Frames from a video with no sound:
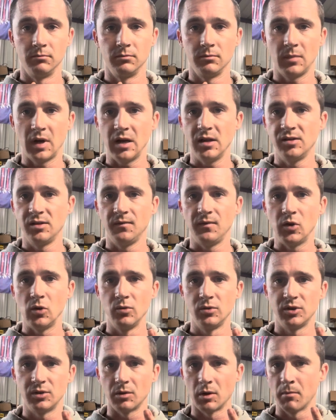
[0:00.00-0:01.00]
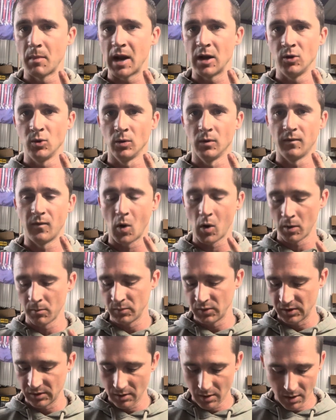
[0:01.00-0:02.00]
Ease of use or manual of
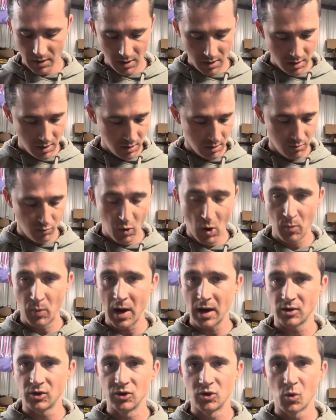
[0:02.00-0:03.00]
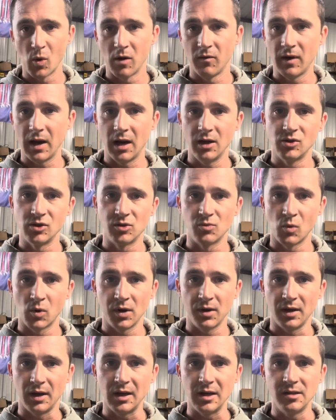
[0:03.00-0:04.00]
arms. Pump action 12 gauge is one of
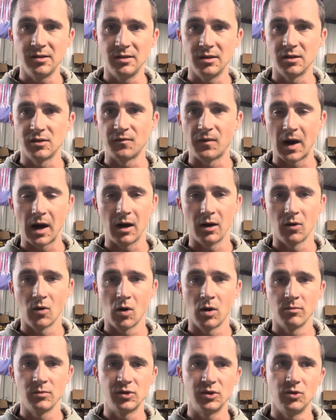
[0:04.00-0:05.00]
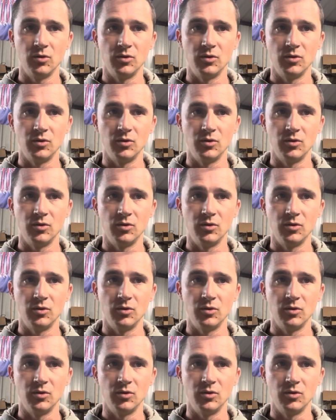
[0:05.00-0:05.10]
the easiest firearms to